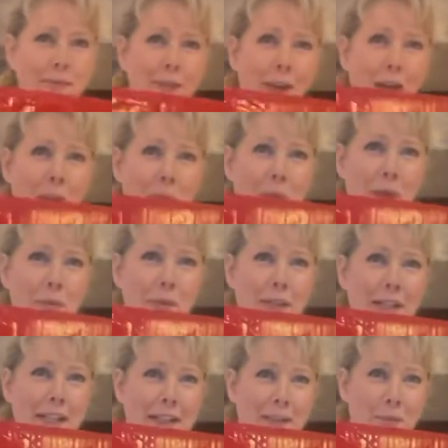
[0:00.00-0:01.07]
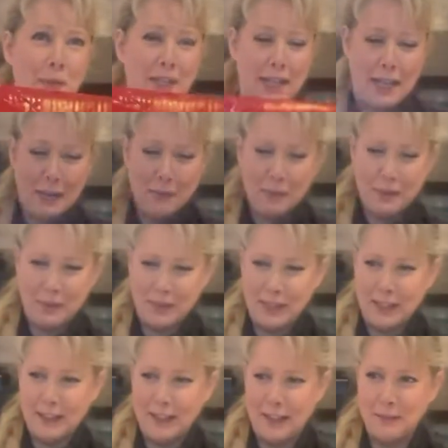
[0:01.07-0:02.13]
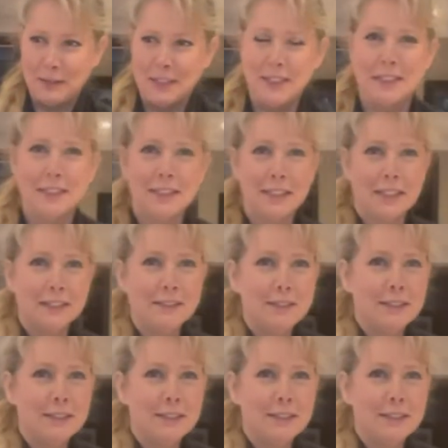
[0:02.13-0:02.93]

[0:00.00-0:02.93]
I'm pretty happy with how it turns out.